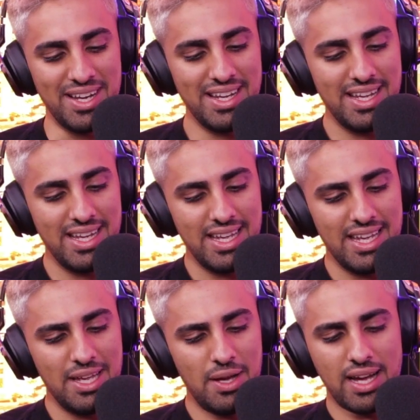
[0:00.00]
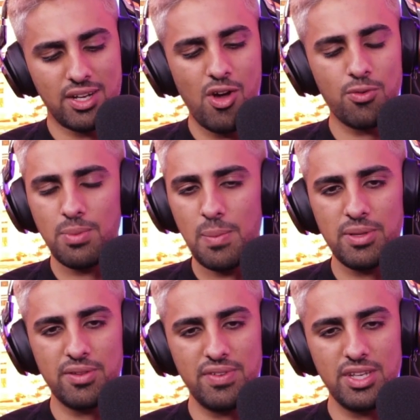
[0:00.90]
but I can't
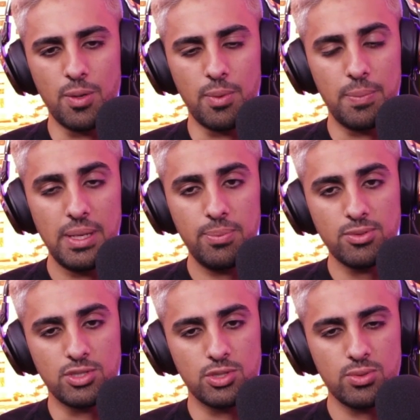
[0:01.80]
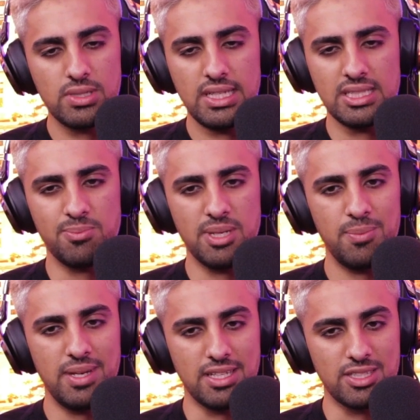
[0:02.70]
remember the video, but people saw it as me
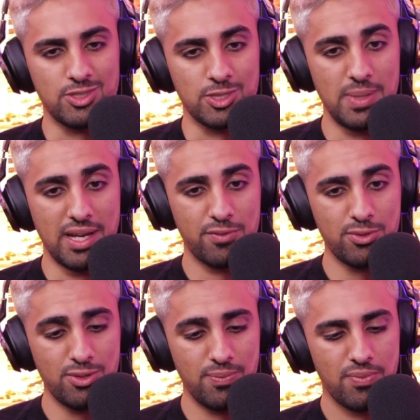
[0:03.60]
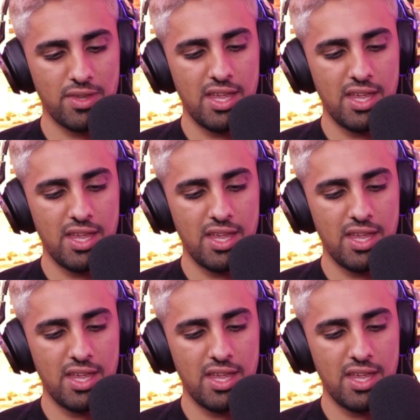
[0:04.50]
being disrespectful.